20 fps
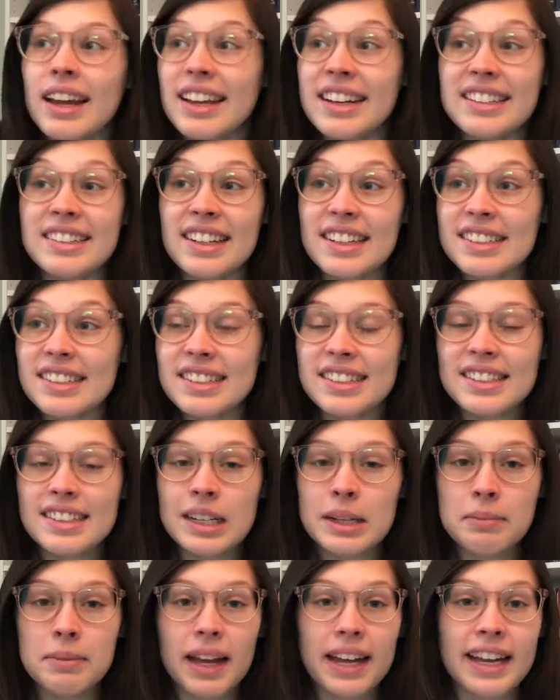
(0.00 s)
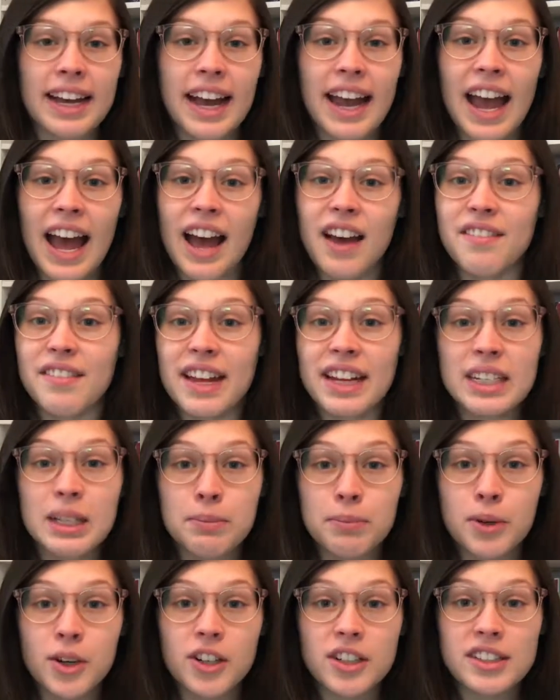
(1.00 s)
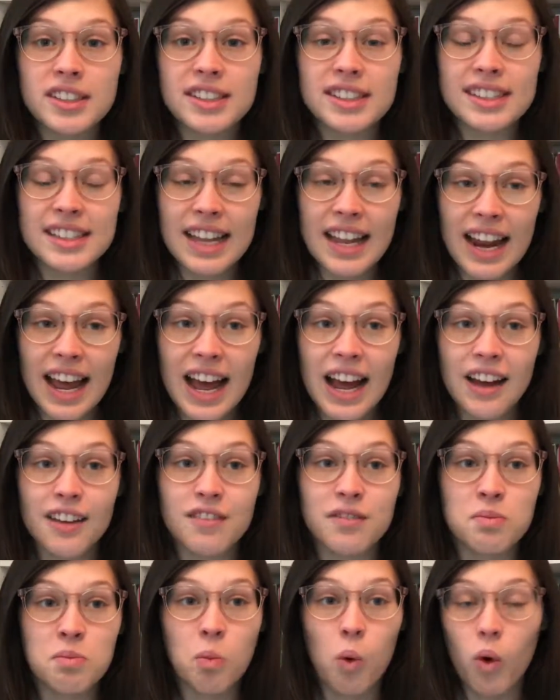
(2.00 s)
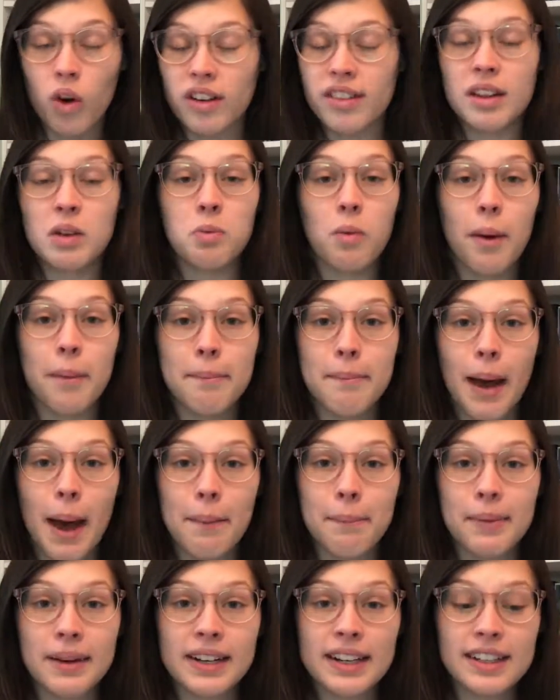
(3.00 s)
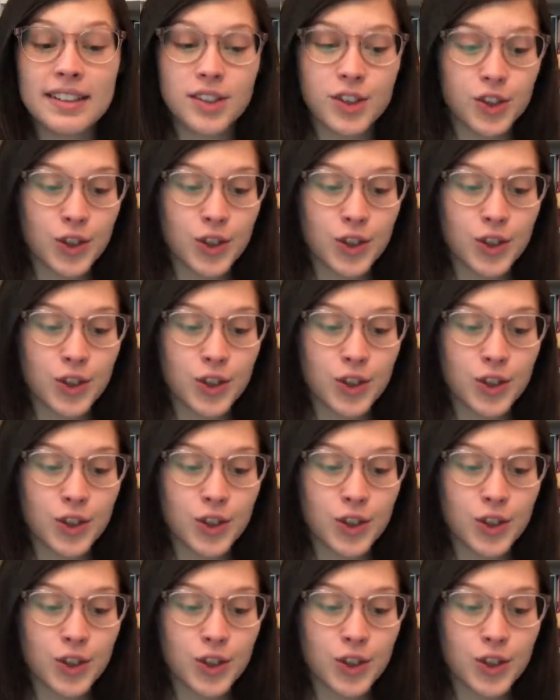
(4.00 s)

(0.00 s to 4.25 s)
It doesn't seem like I have any books that have more than 1 map in it,